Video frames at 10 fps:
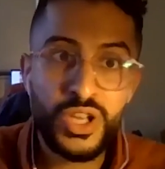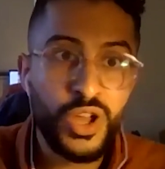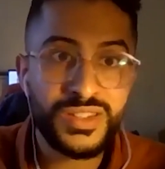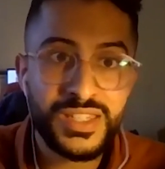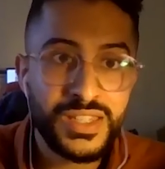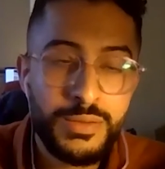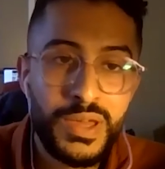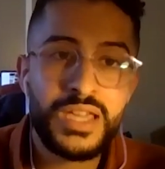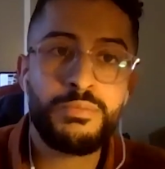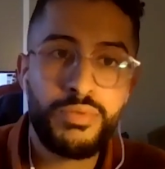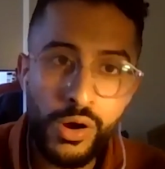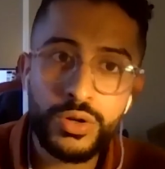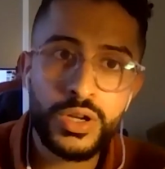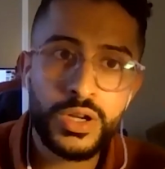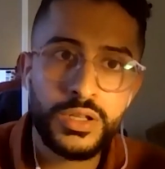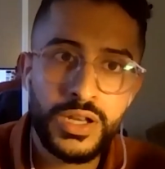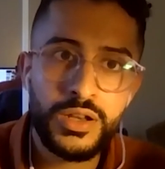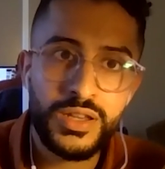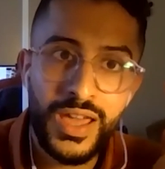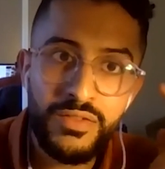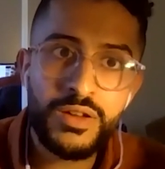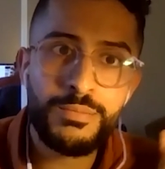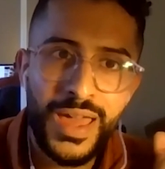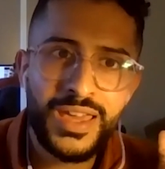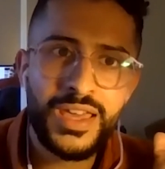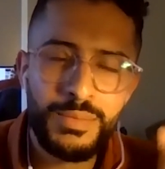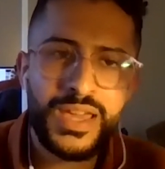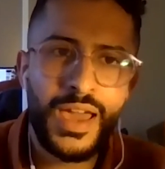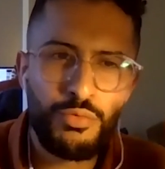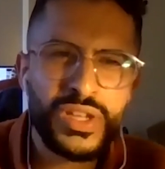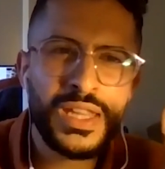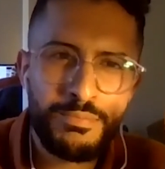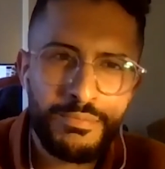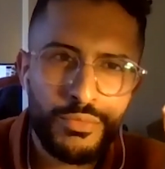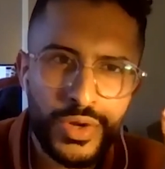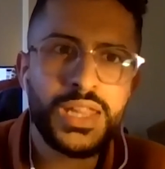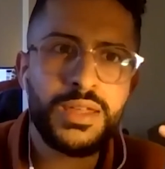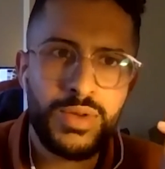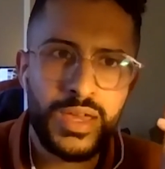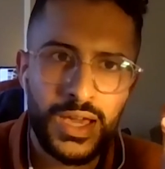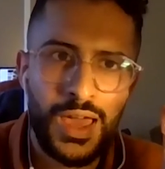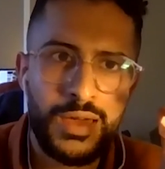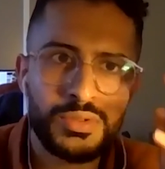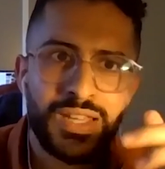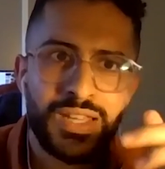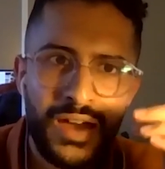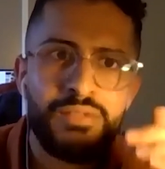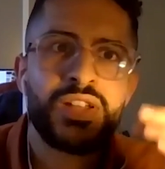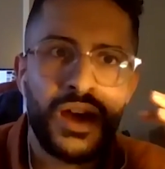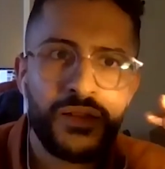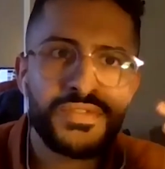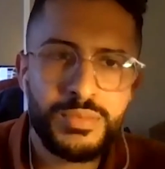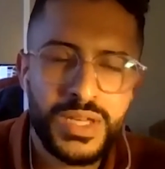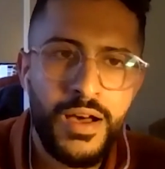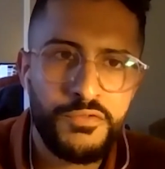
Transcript: constantly being broke, never really being able to have enough to be